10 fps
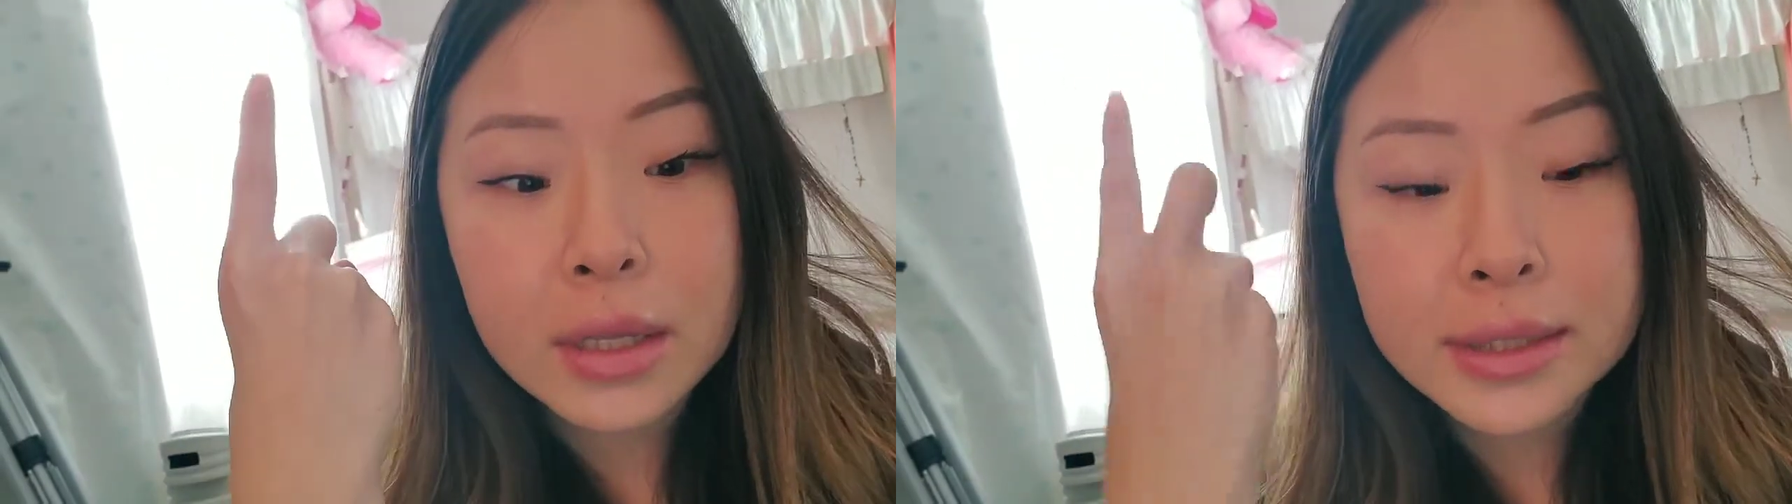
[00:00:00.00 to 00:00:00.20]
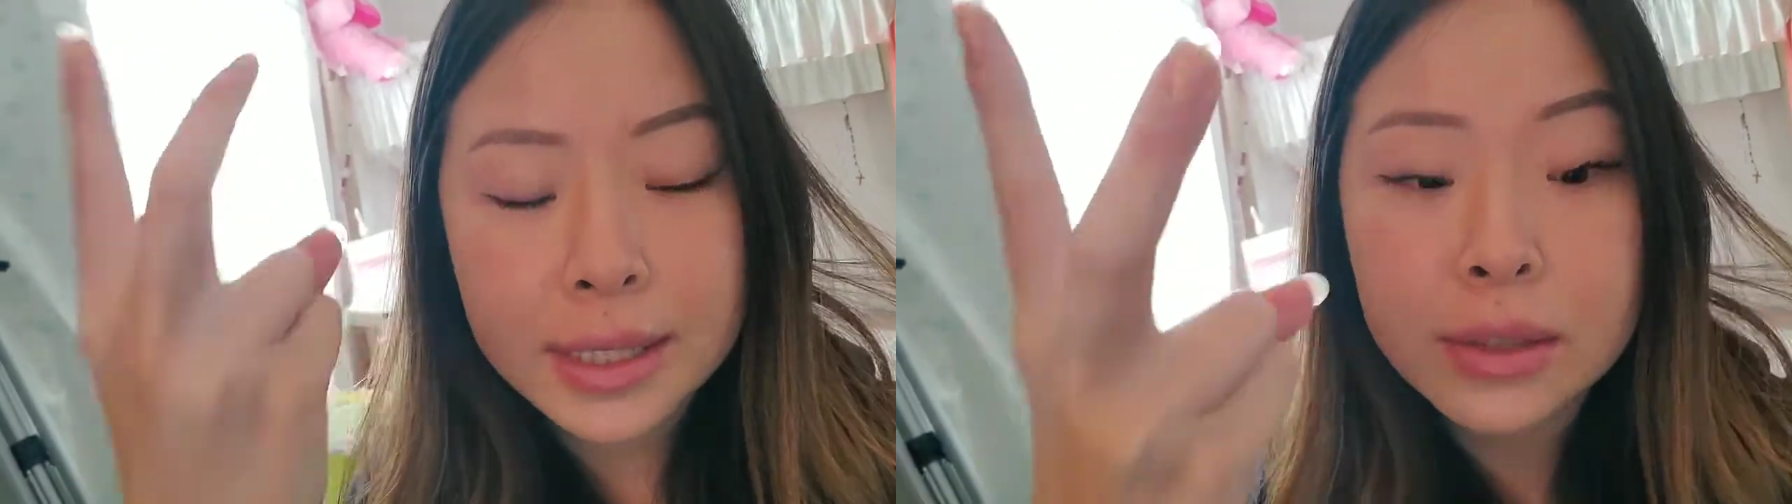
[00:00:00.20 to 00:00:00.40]

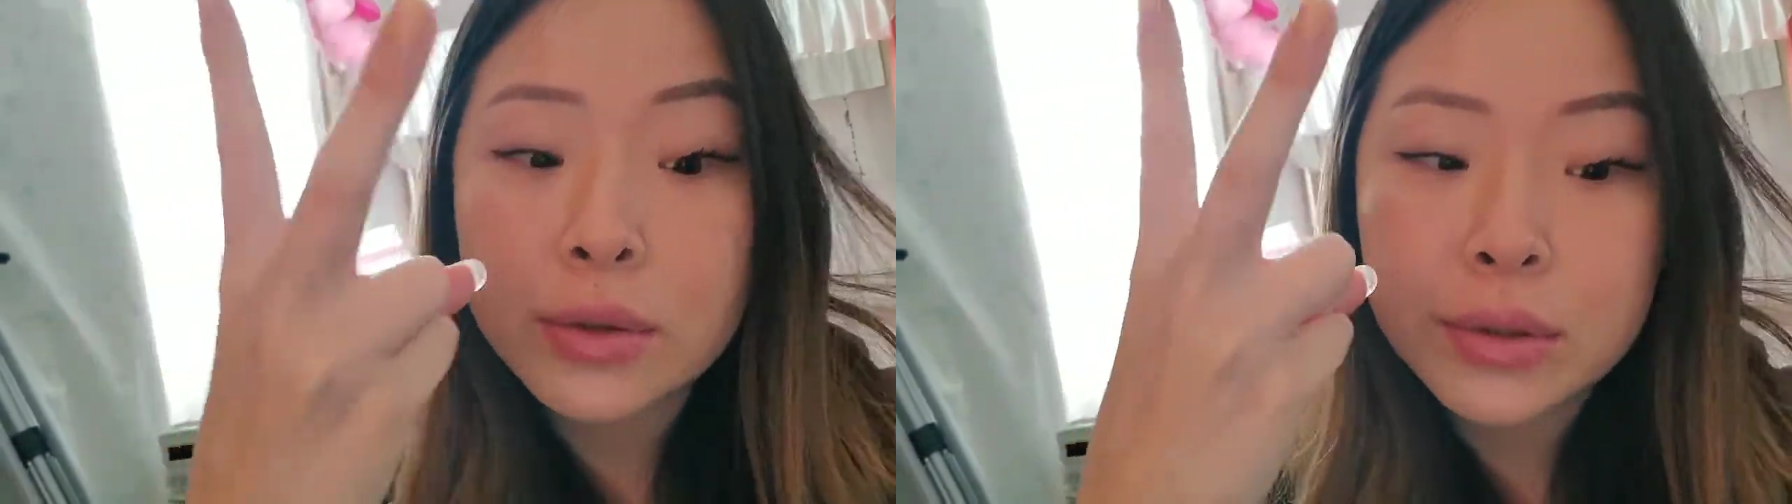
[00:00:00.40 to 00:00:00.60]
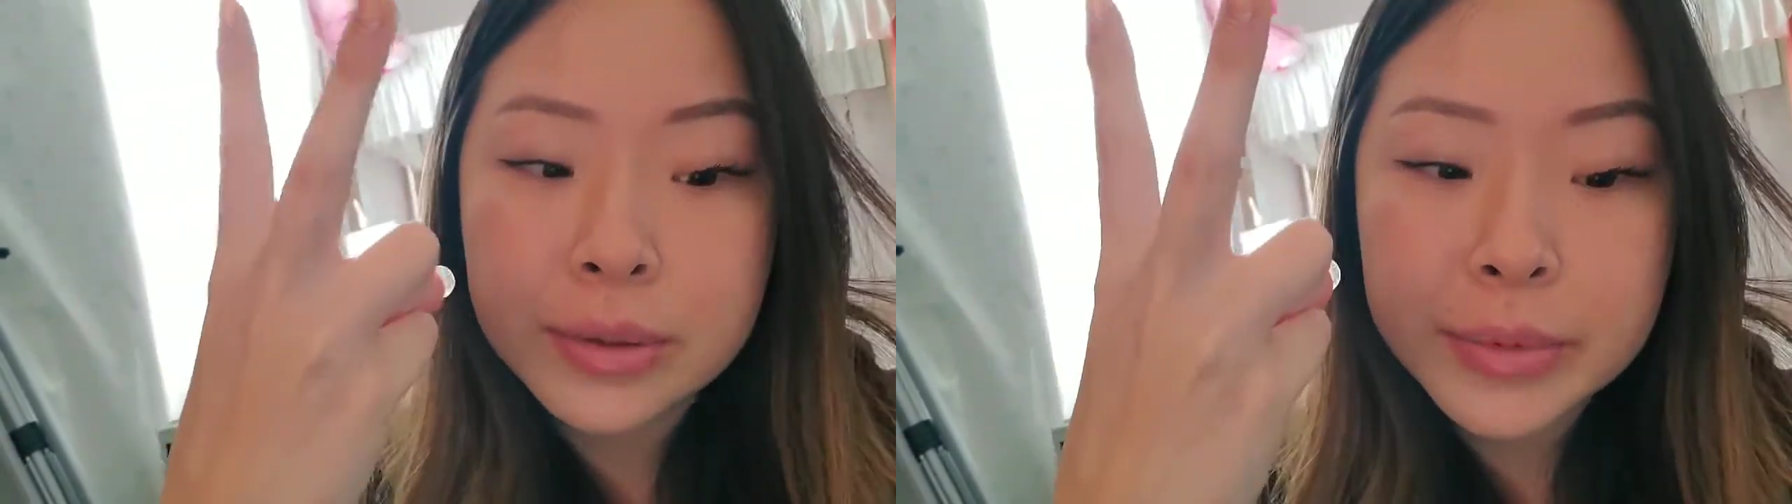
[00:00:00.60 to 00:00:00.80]

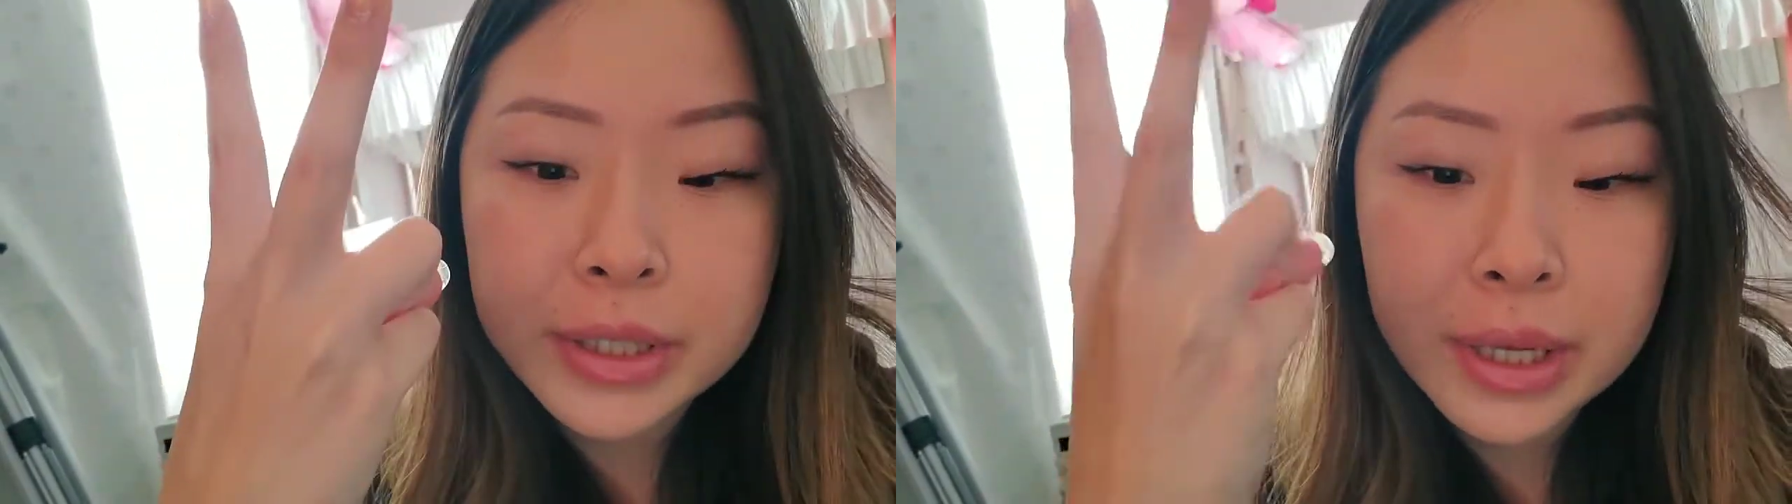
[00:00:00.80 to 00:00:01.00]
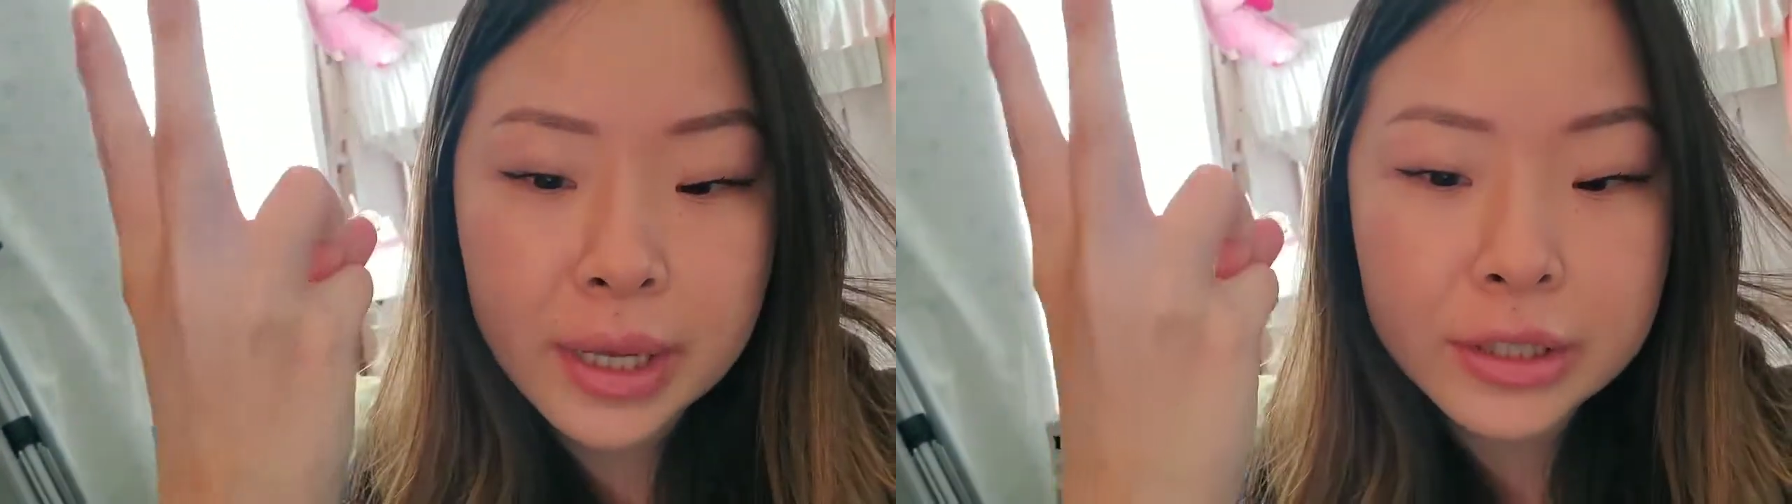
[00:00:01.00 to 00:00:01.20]
technical
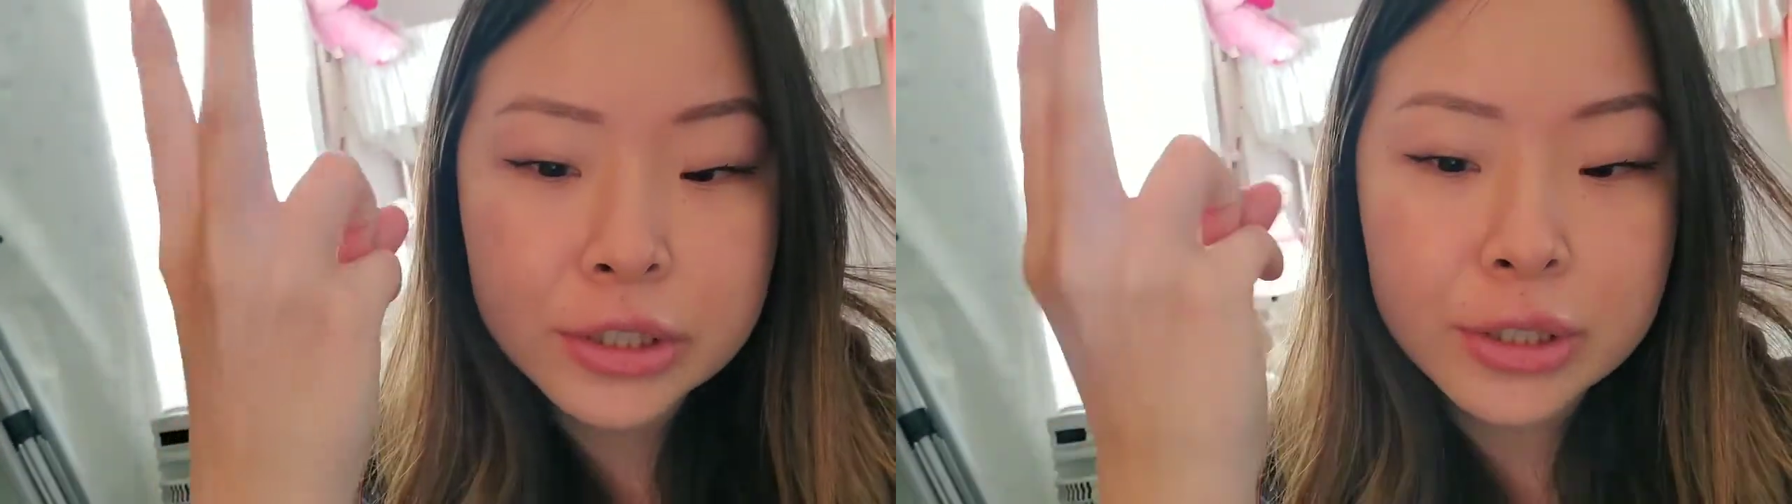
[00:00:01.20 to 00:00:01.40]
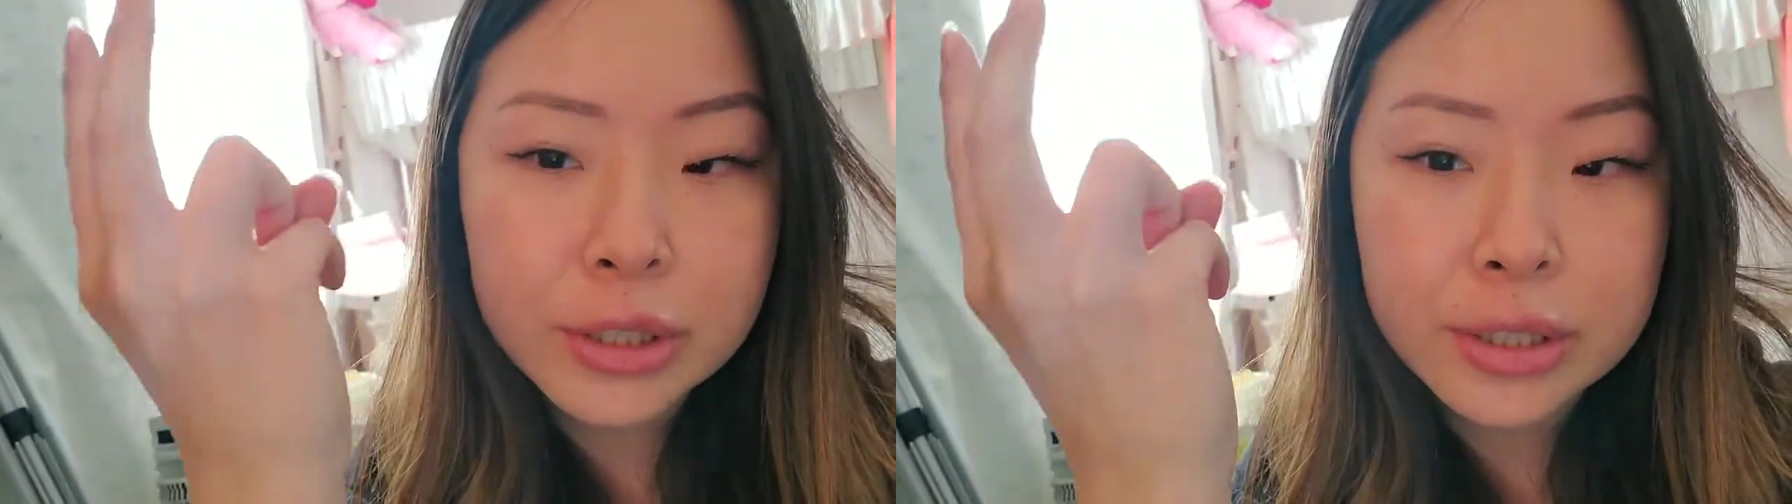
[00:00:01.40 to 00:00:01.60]

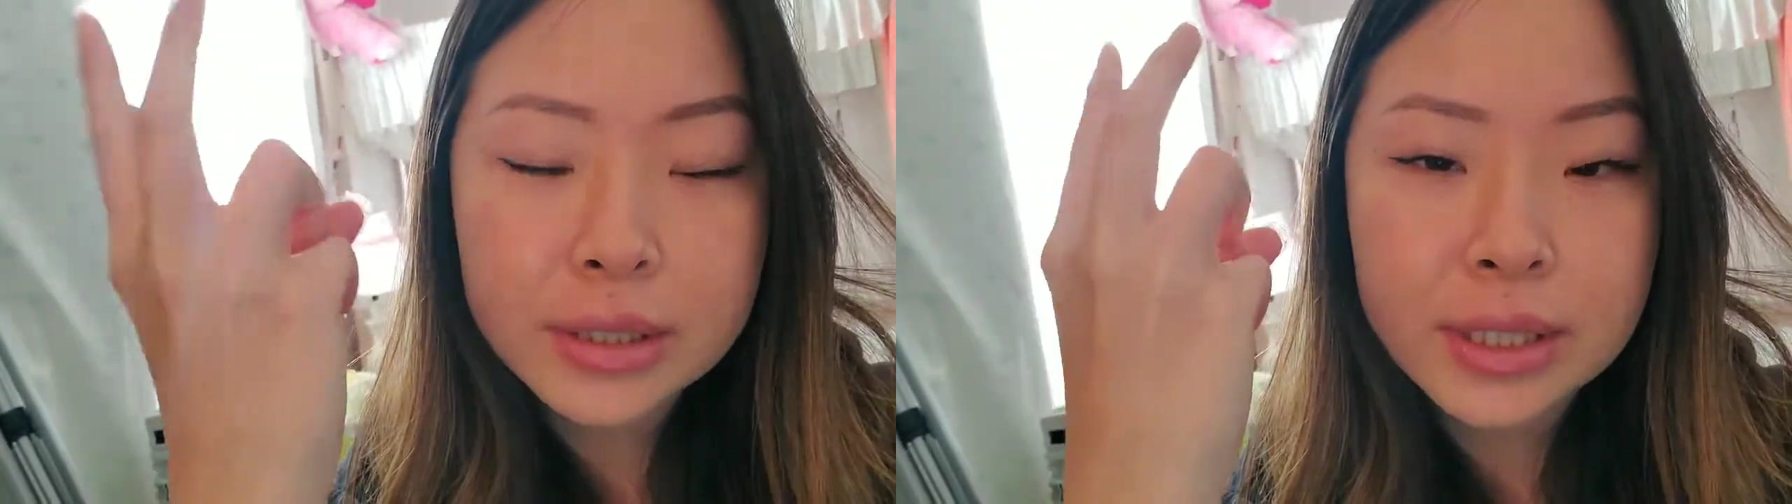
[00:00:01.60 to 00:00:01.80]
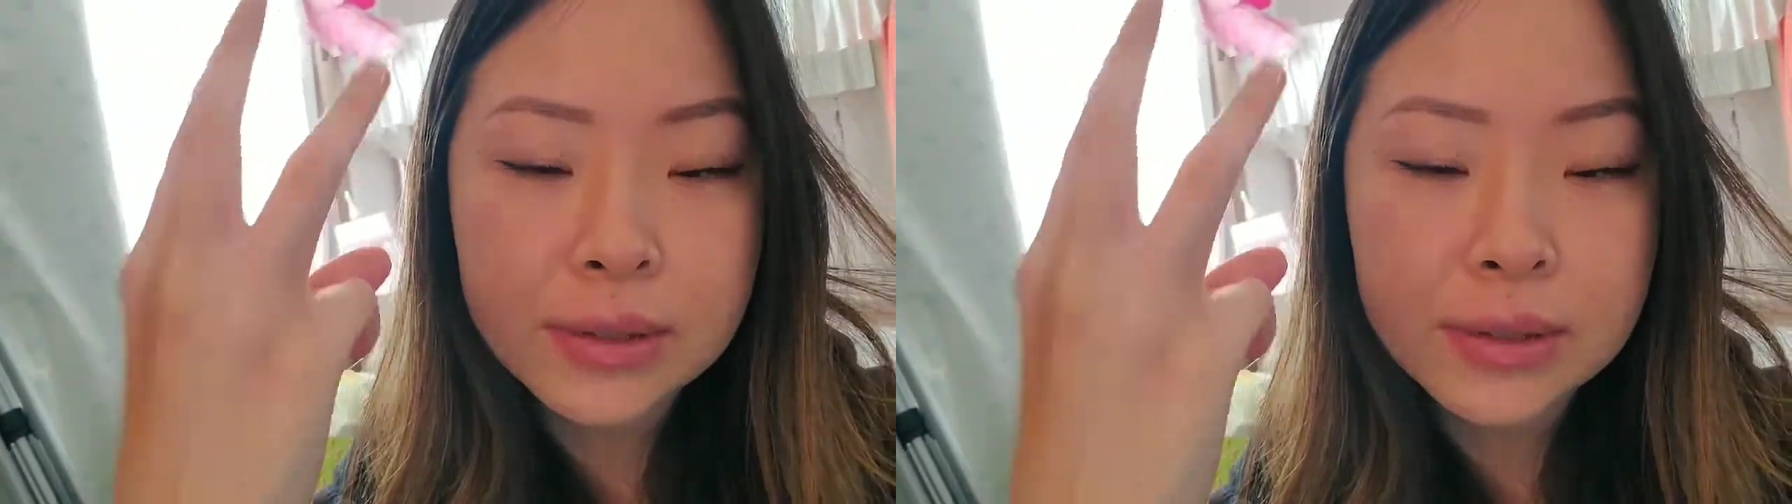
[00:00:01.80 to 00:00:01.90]
communications,